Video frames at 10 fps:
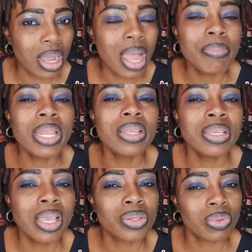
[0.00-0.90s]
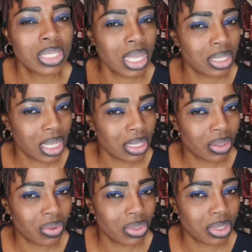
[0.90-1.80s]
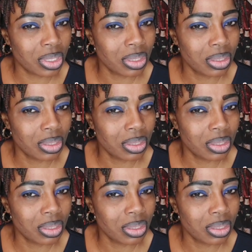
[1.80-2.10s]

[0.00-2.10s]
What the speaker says: How many years we enter the country?